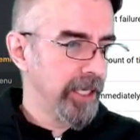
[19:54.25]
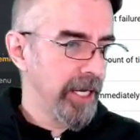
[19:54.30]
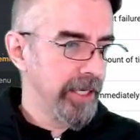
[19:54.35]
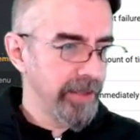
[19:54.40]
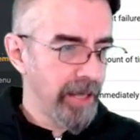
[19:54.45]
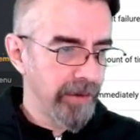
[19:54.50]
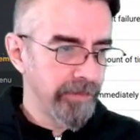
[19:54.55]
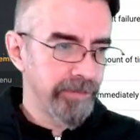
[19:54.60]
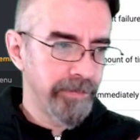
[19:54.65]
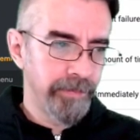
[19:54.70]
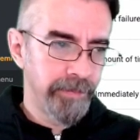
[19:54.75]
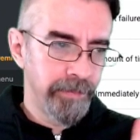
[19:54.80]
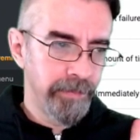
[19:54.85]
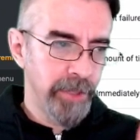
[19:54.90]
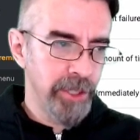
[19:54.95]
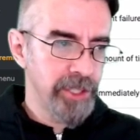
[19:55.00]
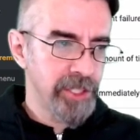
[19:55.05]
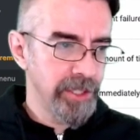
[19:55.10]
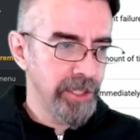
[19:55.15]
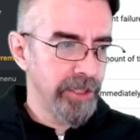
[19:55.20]
I
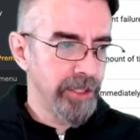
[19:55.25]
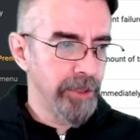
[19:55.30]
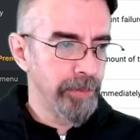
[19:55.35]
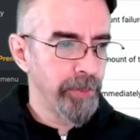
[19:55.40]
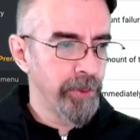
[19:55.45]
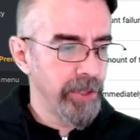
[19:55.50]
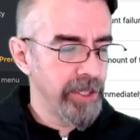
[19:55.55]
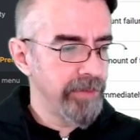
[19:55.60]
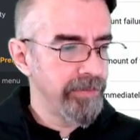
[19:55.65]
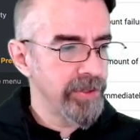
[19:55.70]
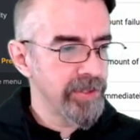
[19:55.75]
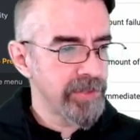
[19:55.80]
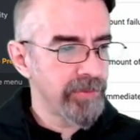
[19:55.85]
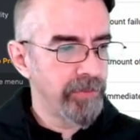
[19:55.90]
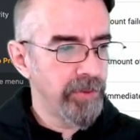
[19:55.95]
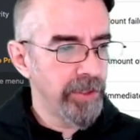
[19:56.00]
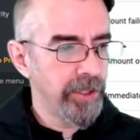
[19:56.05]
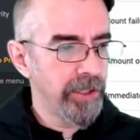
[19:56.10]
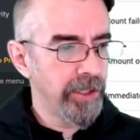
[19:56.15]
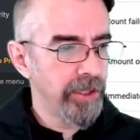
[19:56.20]
mentioned it in a previous
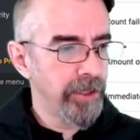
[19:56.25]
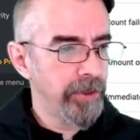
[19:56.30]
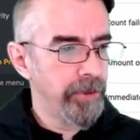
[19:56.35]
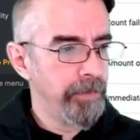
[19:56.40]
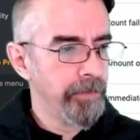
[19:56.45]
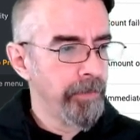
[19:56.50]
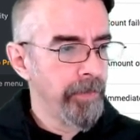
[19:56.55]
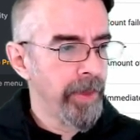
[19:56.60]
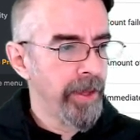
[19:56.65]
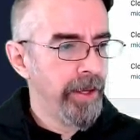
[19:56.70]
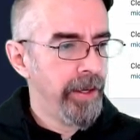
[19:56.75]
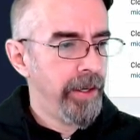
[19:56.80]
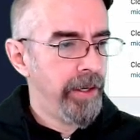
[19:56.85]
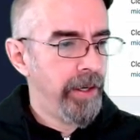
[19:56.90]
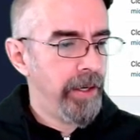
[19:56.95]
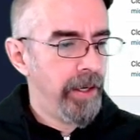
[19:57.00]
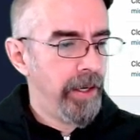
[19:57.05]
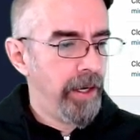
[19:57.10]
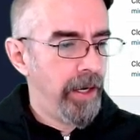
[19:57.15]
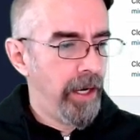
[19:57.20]
video.
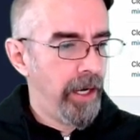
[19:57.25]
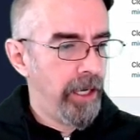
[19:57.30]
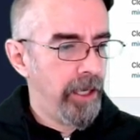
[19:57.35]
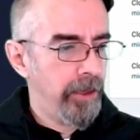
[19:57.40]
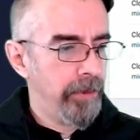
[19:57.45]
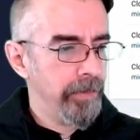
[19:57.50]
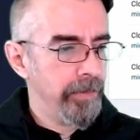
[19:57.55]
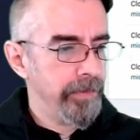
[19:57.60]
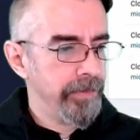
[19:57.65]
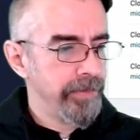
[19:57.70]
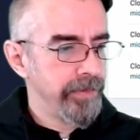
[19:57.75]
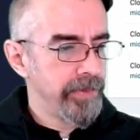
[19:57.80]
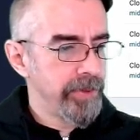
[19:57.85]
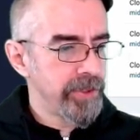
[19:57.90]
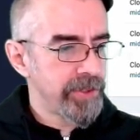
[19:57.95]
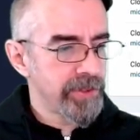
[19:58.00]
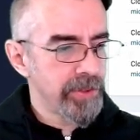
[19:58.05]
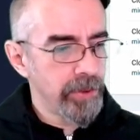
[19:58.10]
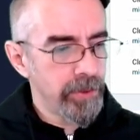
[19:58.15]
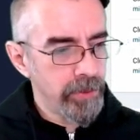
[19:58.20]

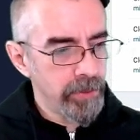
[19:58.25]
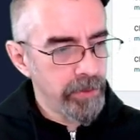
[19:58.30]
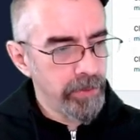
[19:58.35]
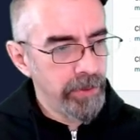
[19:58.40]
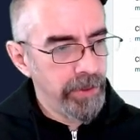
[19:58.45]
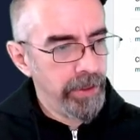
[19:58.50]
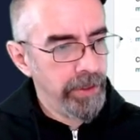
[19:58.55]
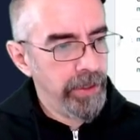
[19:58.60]
So